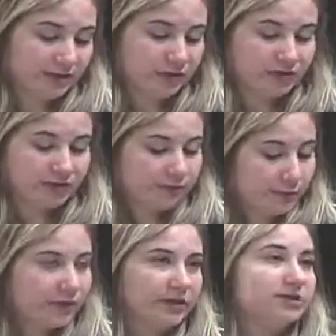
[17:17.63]
you can
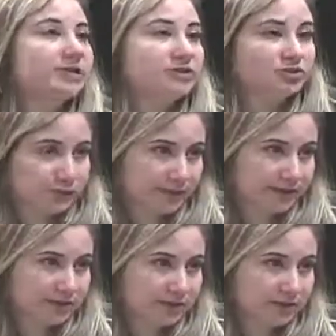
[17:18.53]
report it in two
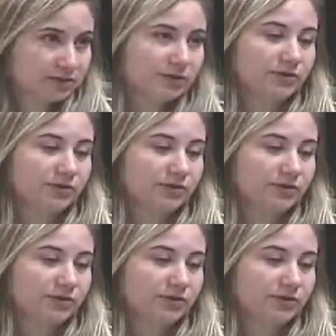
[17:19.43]
places.